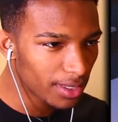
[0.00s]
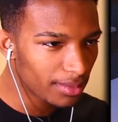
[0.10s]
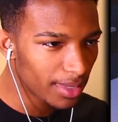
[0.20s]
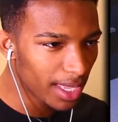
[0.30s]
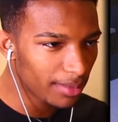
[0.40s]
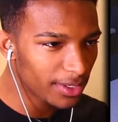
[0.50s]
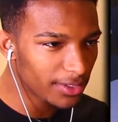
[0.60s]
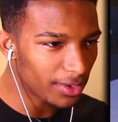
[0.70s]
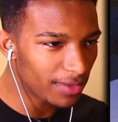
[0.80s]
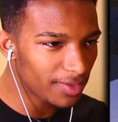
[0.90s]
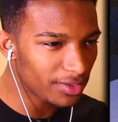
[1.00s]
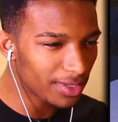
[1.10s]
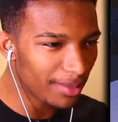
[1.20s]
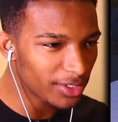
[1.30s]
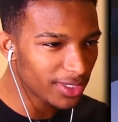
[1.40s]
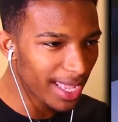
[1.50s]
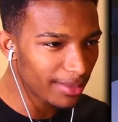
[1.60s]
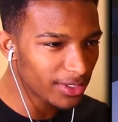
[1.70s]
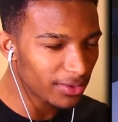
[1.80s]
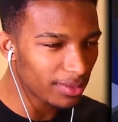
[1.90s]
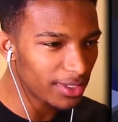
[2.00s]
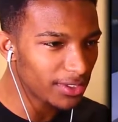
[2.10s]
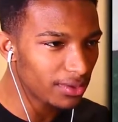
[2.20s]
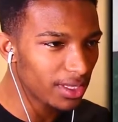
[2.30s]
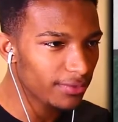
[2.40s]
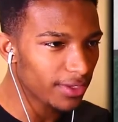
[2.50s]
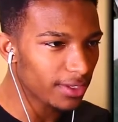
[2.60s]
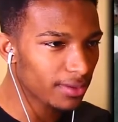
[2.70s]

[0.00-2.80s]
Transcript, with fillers: Damn, these don't even do that much damage to him. He's still living.